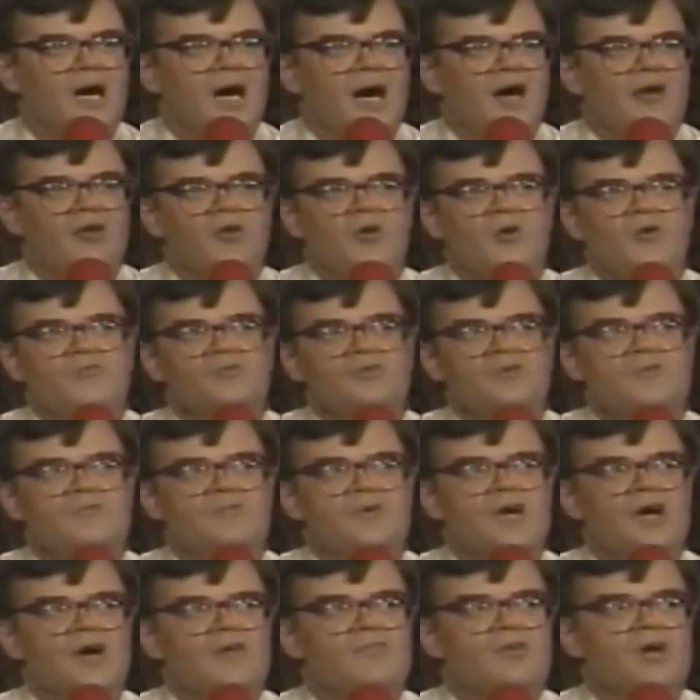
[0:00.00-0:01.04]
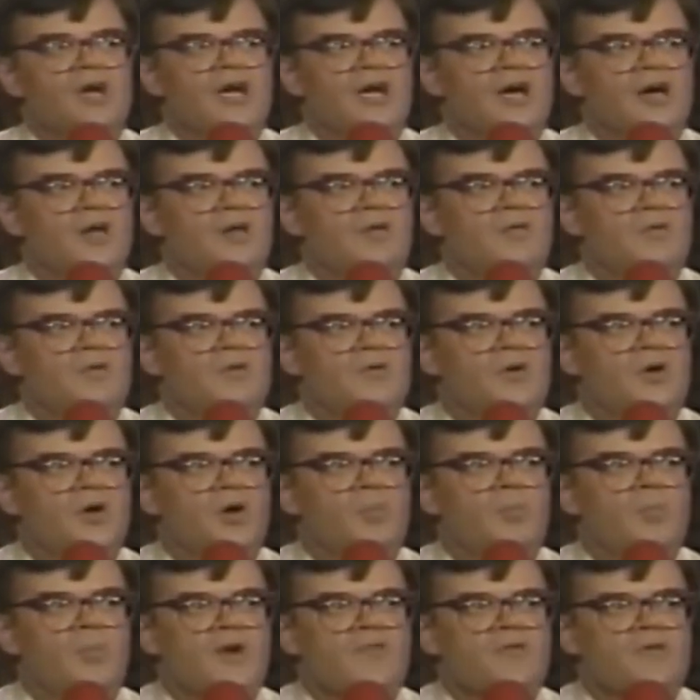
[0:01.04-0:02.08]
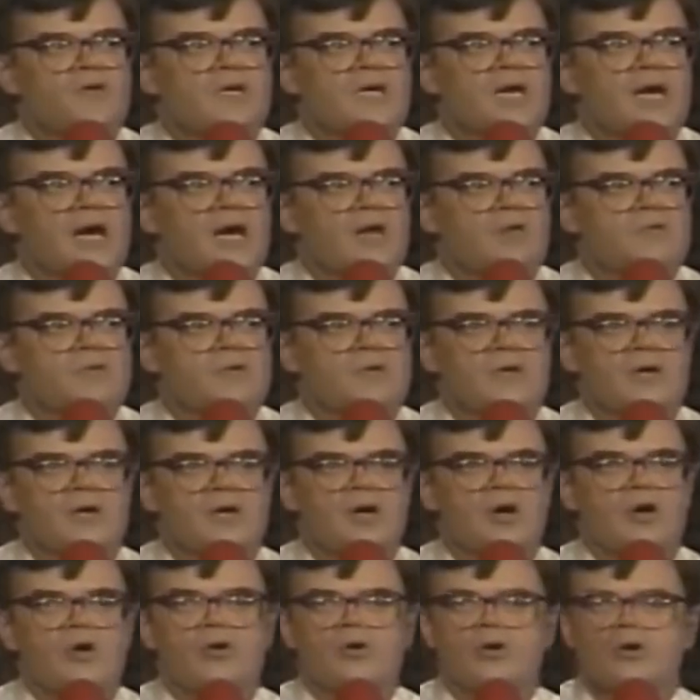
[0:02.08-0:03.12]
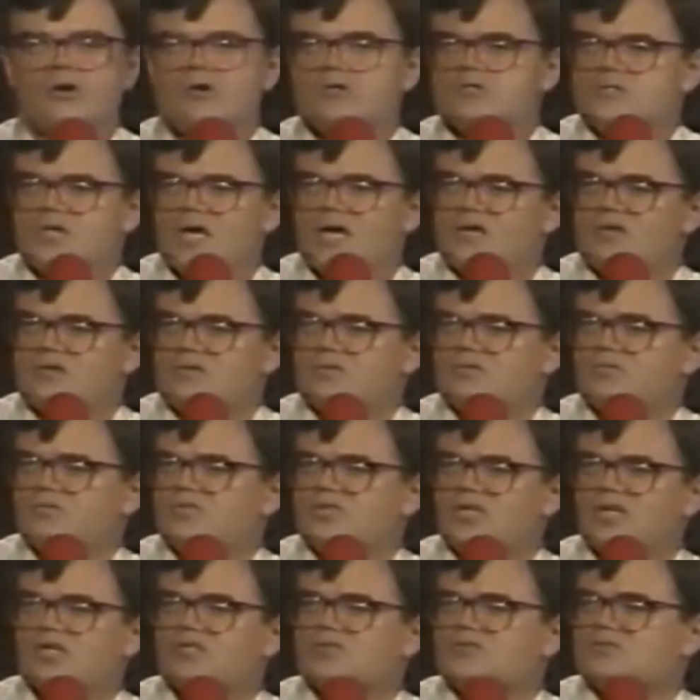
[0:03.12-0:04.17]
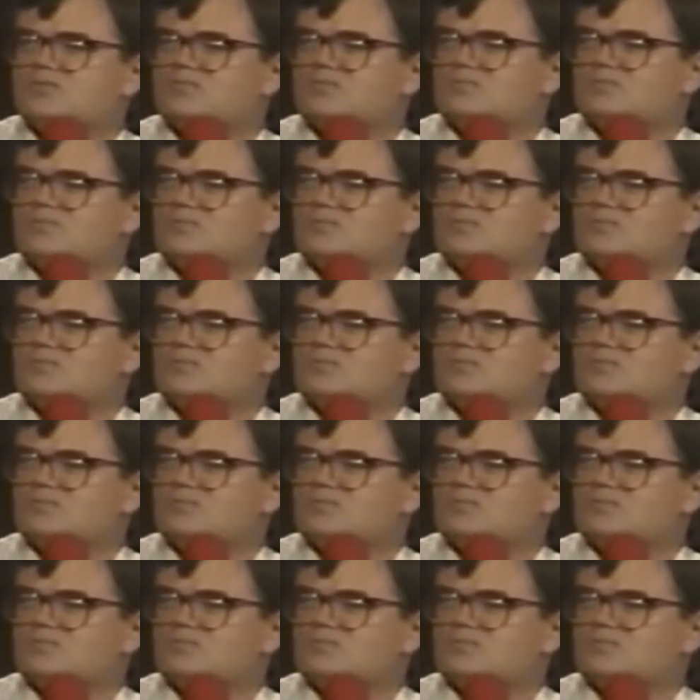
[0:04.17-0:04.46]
I don't know if you've ever had a mother cat curse at you, just